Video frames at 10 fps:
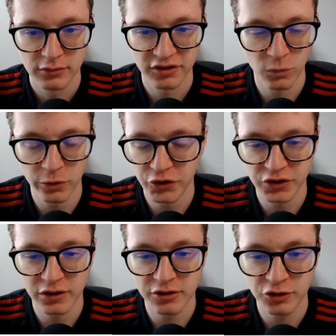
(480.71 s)
So we're
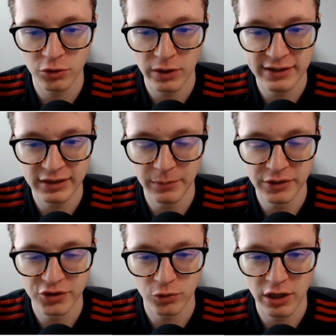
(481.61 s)
just going to do a
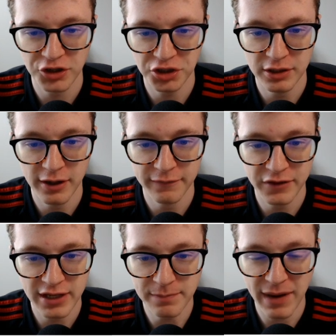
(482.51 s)
demonstration of
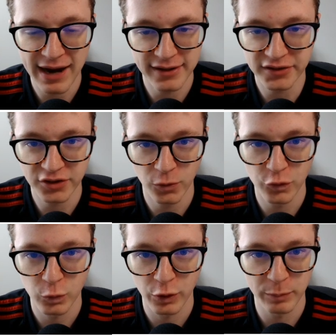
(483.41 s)
the batting
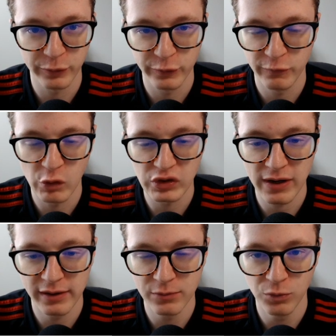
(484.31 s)
search. We're going to prove
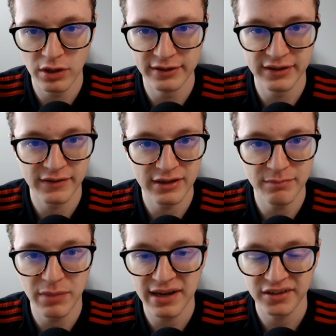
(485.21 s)
Ohtani was the
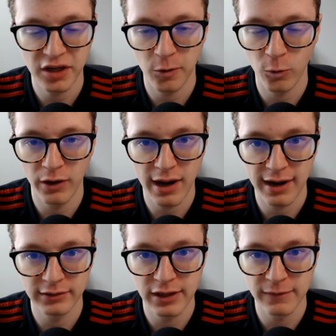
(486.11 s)
best hitter in
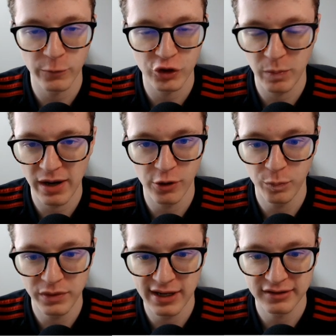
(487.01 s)
high leverage by
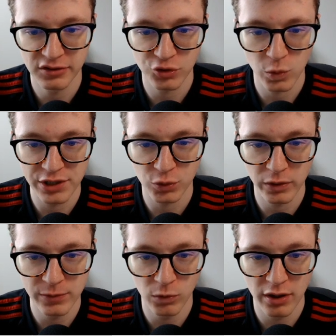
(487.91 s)
OPS in
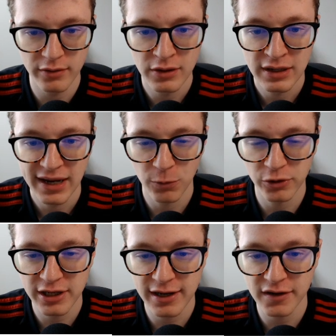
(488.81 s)
2021. And we're
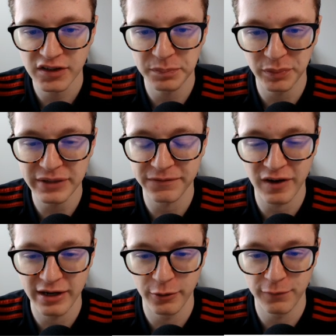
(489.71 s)
looking at a split
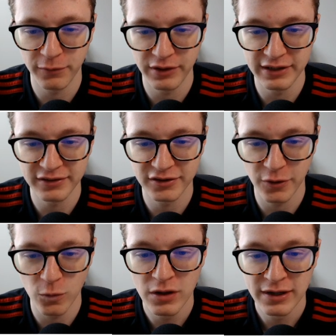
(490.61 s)
finder for this.
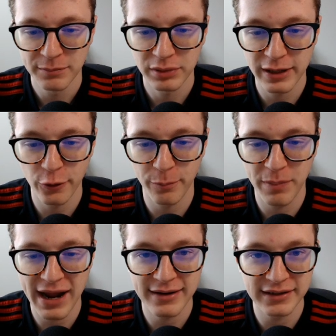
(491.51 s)
So player
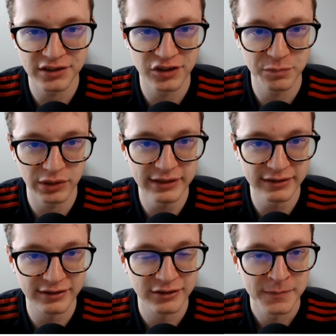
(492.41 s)
batting
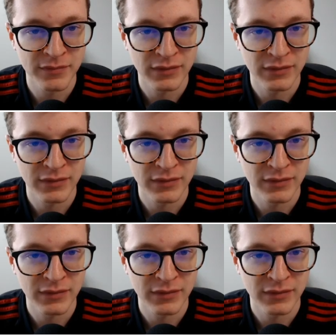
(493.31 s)
splits.